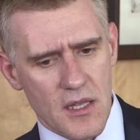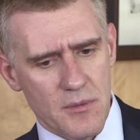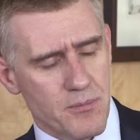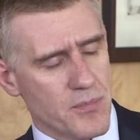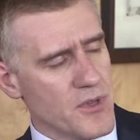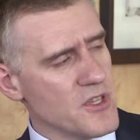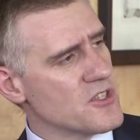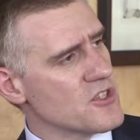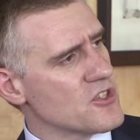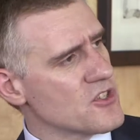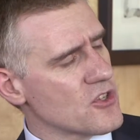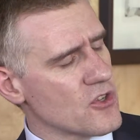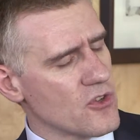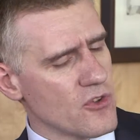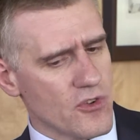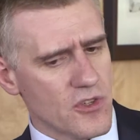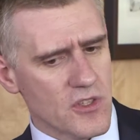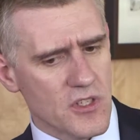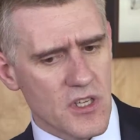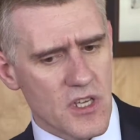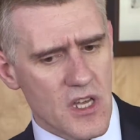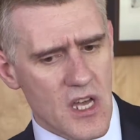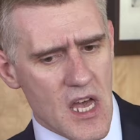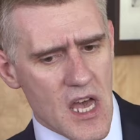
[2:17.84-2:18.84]
peace and
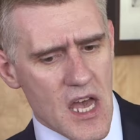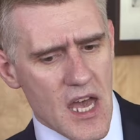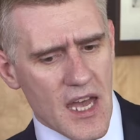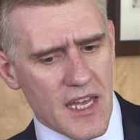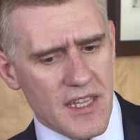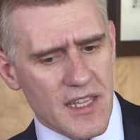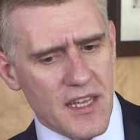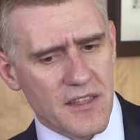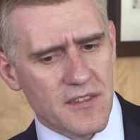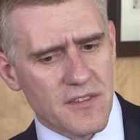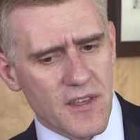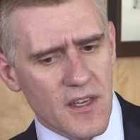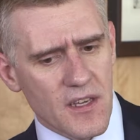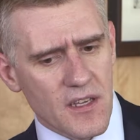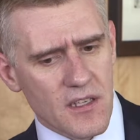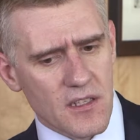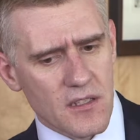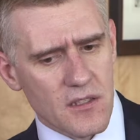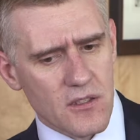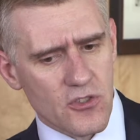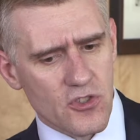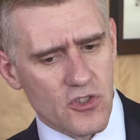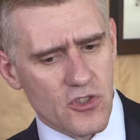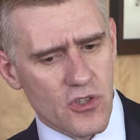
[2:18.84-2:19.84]
security. And I think
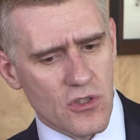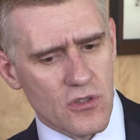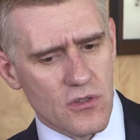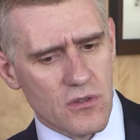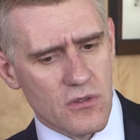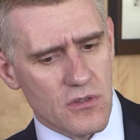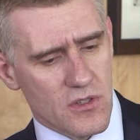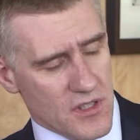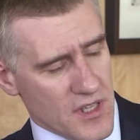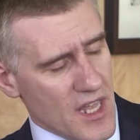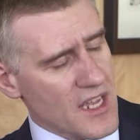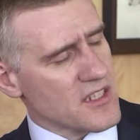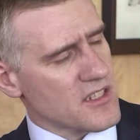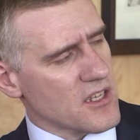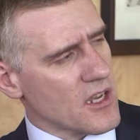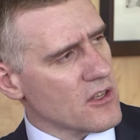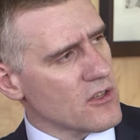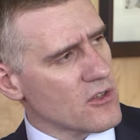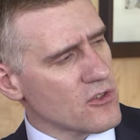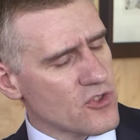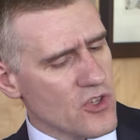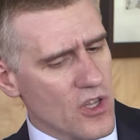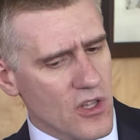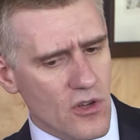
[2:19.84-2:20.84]
the next
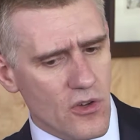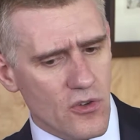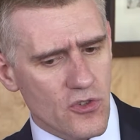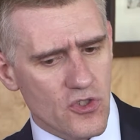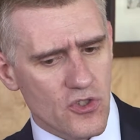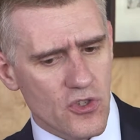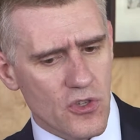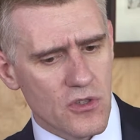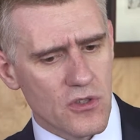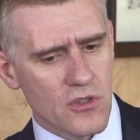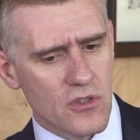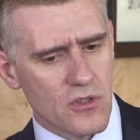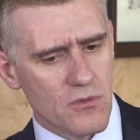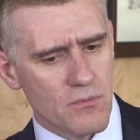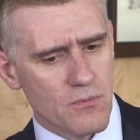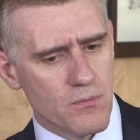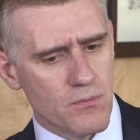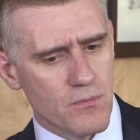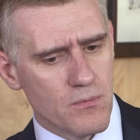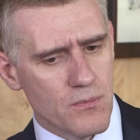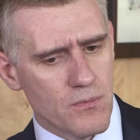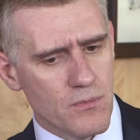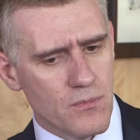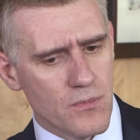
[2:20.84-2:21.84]
Secretary General should
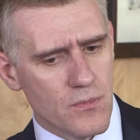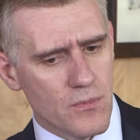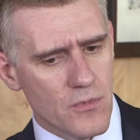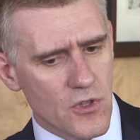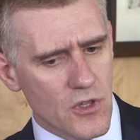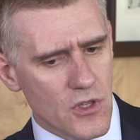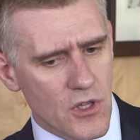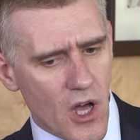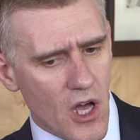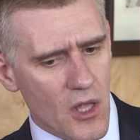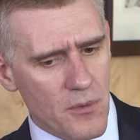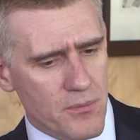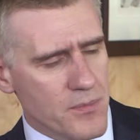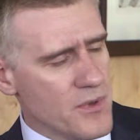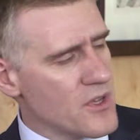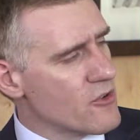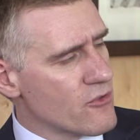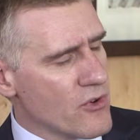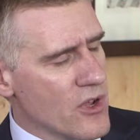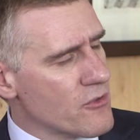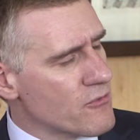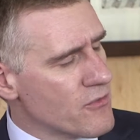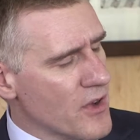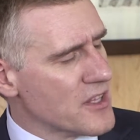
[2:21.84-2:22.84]
not be
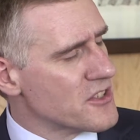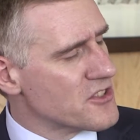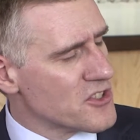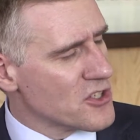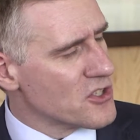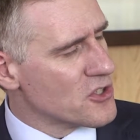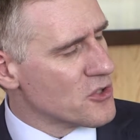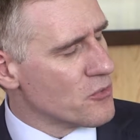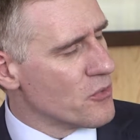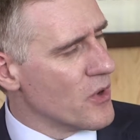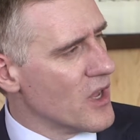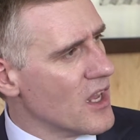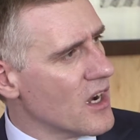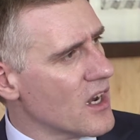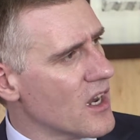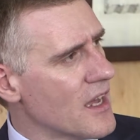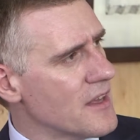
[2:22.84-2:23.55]
reinventing the wheel.